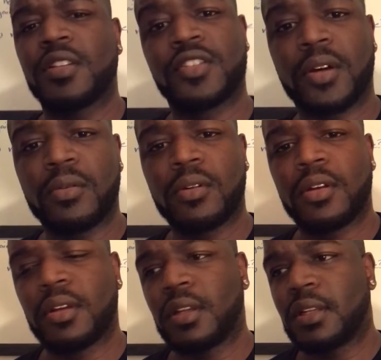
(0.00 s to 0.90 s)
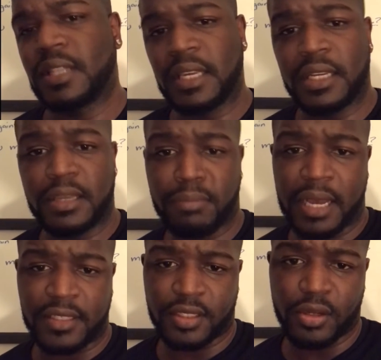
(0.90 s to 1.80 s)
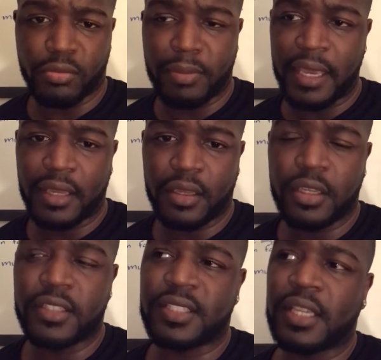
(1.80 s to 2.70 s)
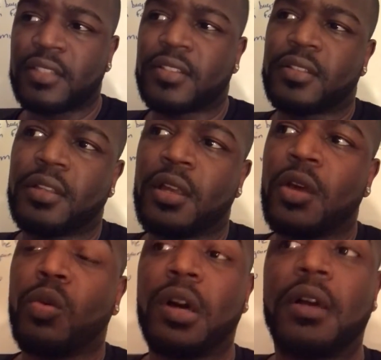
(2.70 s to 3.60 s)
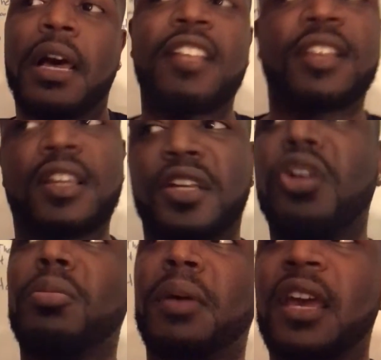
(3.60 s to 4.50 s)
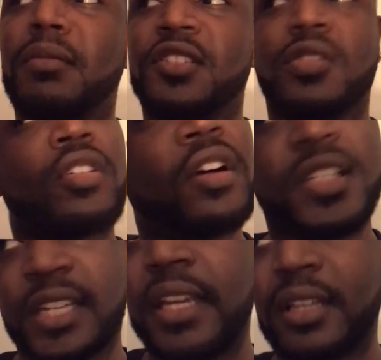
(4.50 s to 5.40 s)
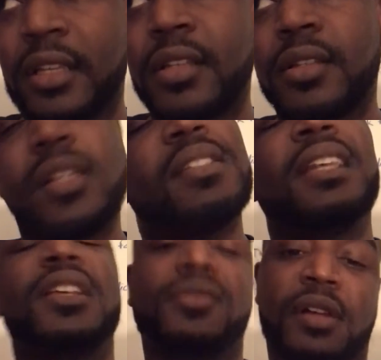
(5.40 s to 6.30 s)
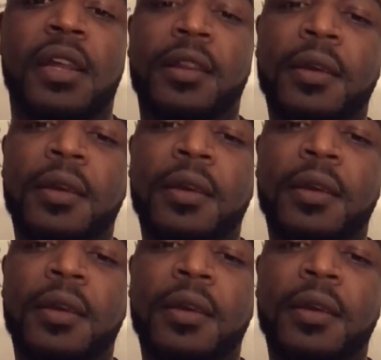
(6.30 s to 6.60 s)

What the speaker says: So then he buys the goat back. He says, well, I sell you the goat back, but it's going to cost you $80. He said, that's fine.